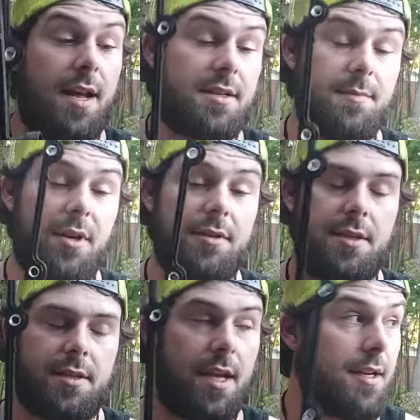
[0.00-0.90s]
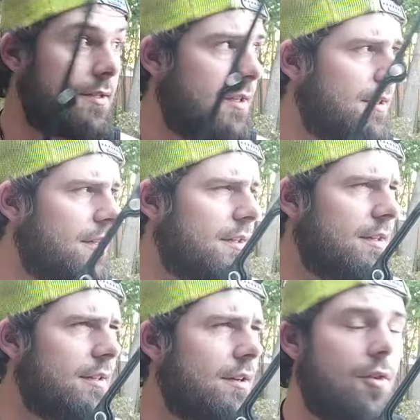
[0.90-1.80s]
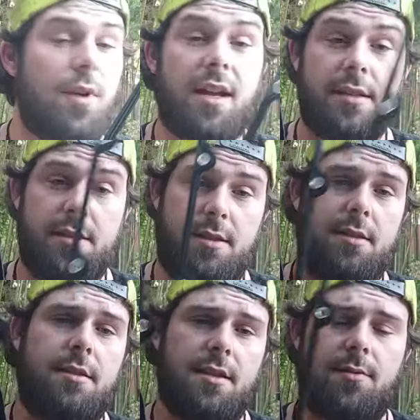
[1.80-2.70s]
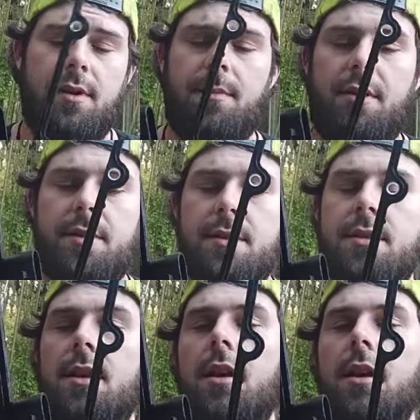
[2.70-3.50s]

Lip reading: I actually bought this actually at the O'Reilly's. That's where I bought these.